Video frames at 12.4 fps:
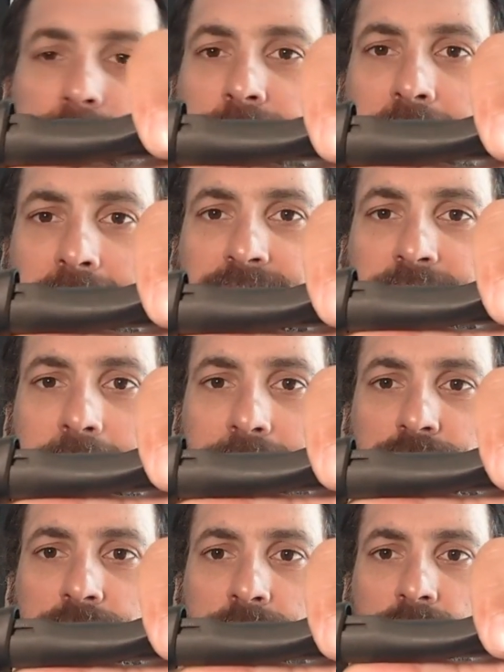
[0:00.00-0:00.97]
Fast
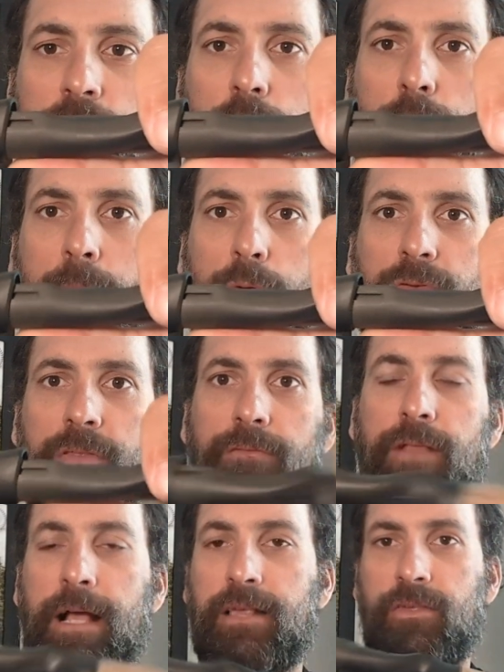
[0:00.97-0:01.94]
action, so most of the
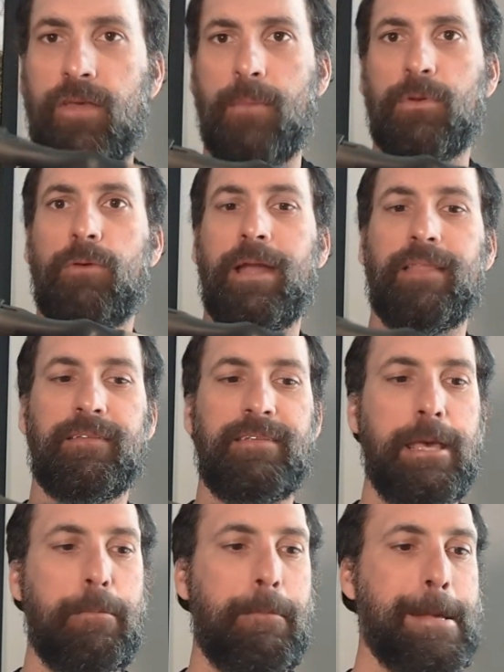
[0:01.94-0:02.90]
flex is coming right at the
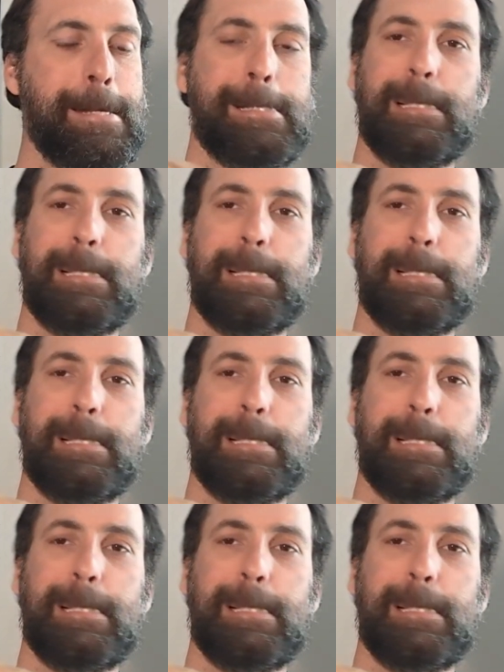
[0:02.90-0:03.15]
tip.